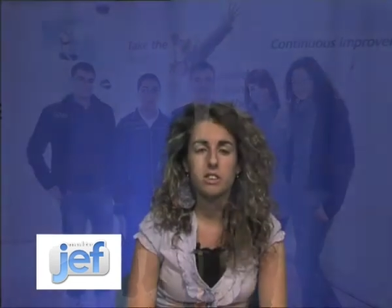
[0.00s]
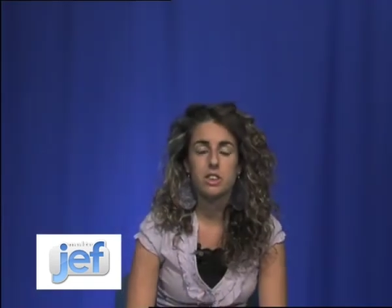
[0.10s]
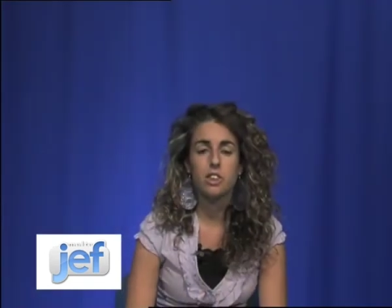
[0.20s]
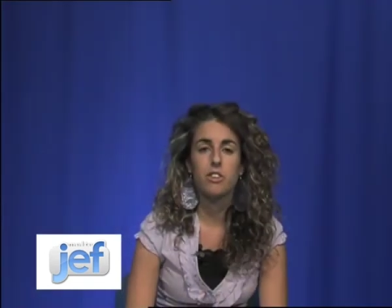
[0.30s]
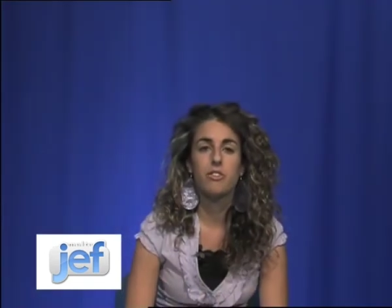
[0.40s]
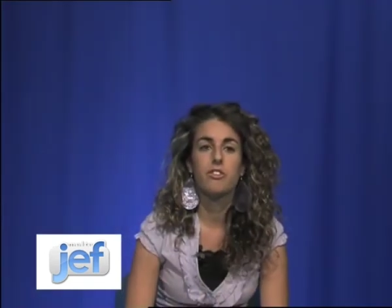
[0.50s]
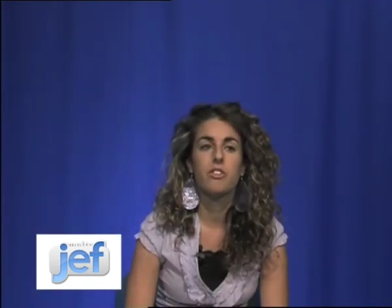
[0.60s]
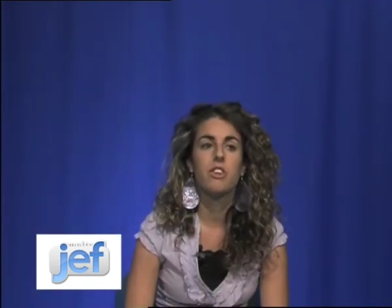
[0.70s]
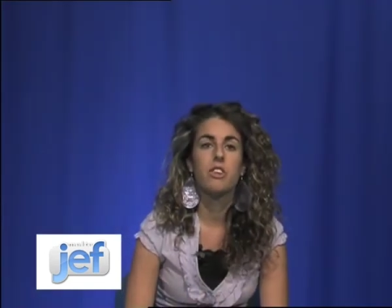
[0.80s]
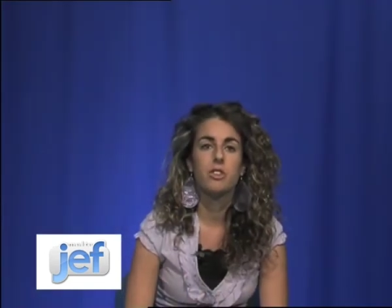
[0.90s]
lots of
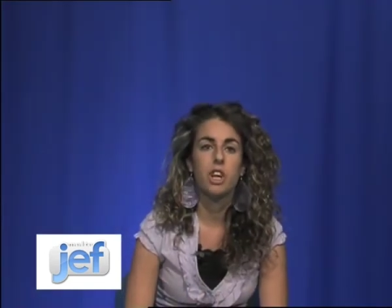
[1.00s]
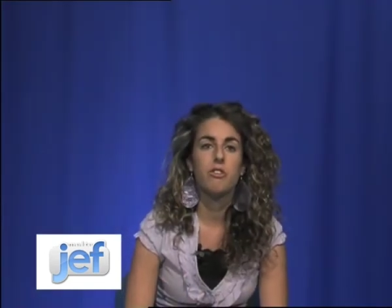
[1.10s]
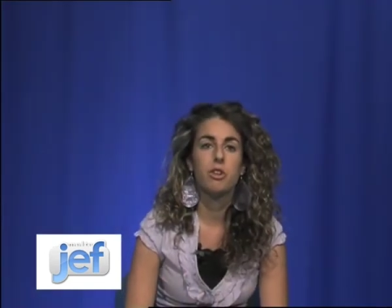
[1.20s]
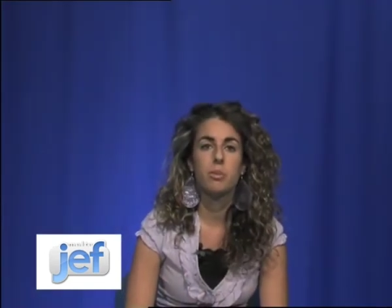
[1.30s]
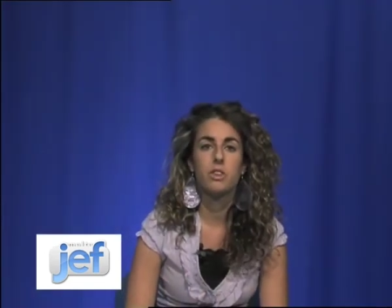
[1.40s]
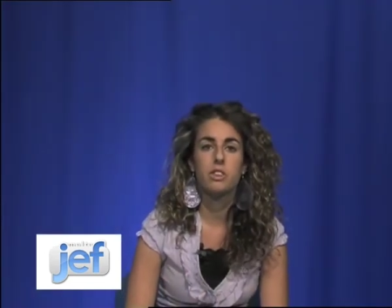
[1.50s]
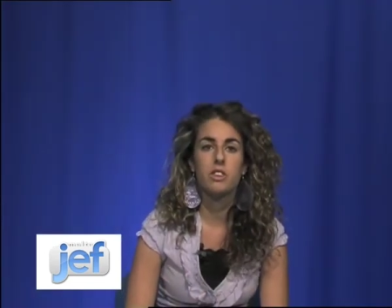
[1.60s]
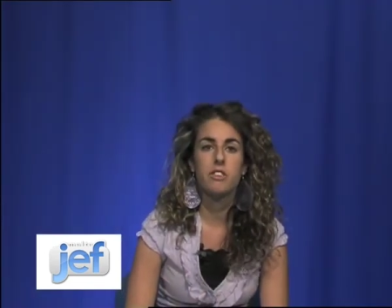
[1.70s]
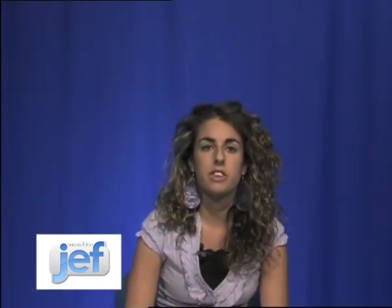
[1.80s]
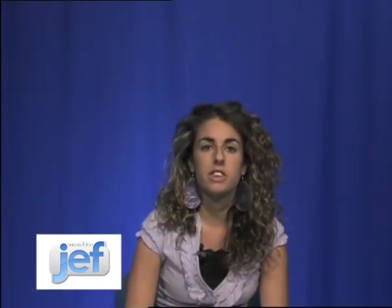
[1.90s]
travel
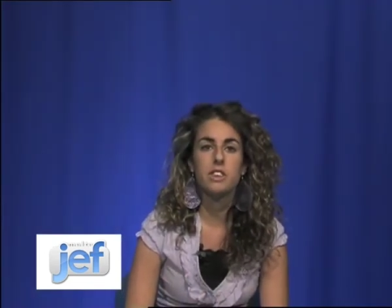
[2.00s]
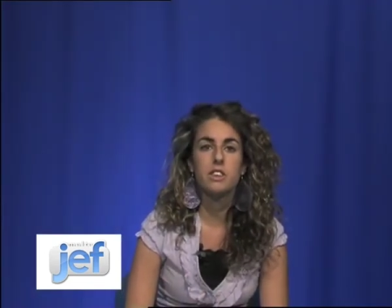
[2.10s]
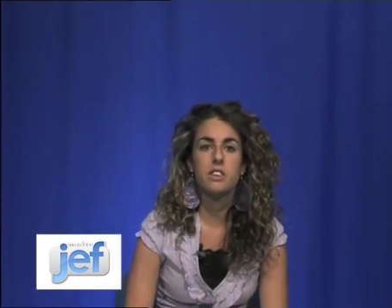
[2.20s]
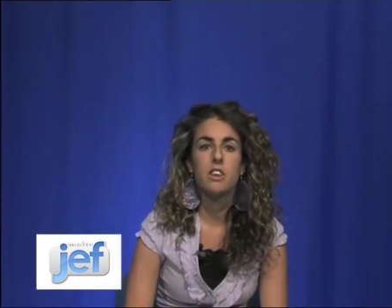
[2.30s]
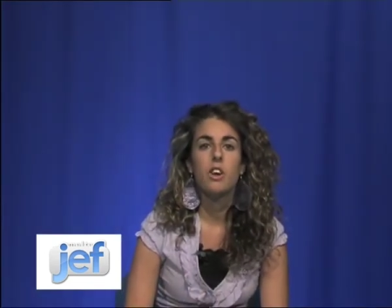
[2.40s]
opportunities